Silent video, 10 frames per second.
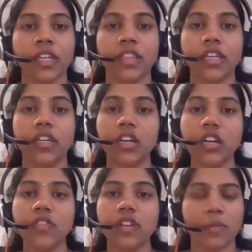The
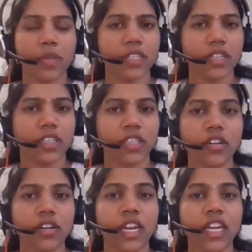curve represents
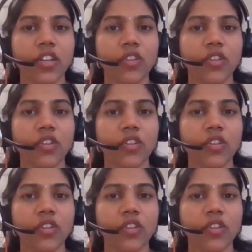the rate